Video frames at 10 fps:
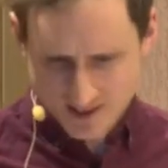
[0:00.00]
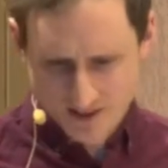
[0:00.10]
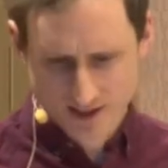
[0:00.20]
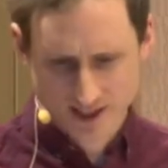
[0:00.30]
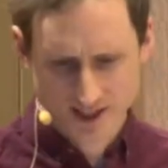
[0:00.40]

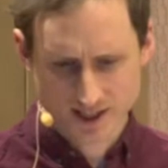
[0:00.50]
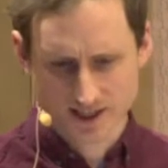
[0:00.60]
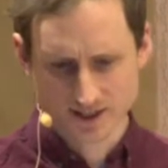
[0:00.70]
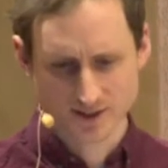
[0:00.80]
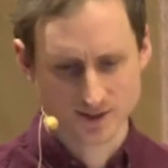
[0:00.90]
they
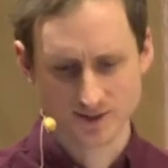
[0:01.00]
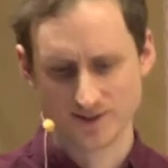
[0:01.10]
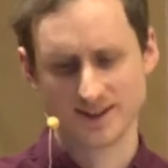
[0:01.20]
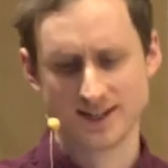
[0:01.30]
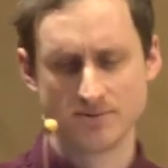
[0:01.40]

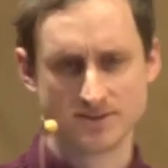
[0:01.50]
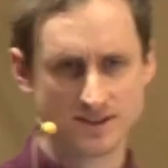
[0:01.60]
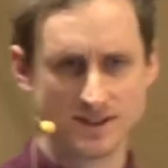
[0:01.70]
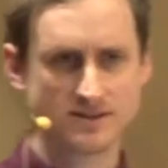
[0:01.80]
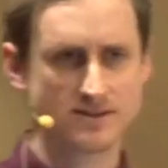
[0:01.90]
came
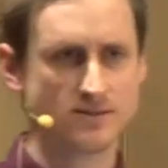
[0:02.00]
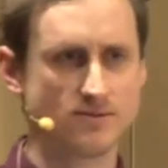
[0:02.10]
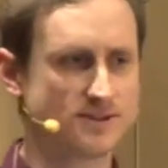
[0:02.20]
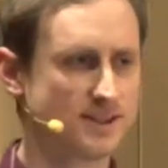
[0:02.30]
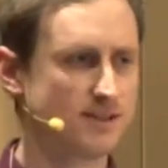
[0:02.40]
into the
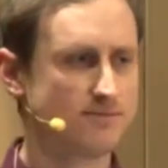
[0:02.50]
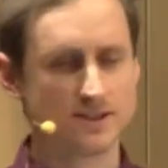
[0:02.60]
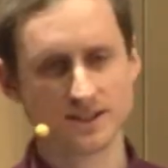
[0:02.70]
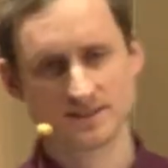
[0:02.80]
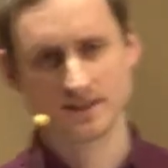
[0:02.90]
museum
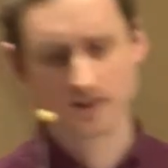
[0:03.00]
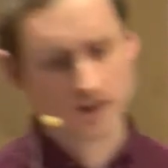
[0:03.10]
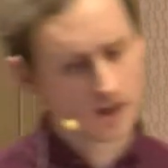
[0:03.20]
and they said,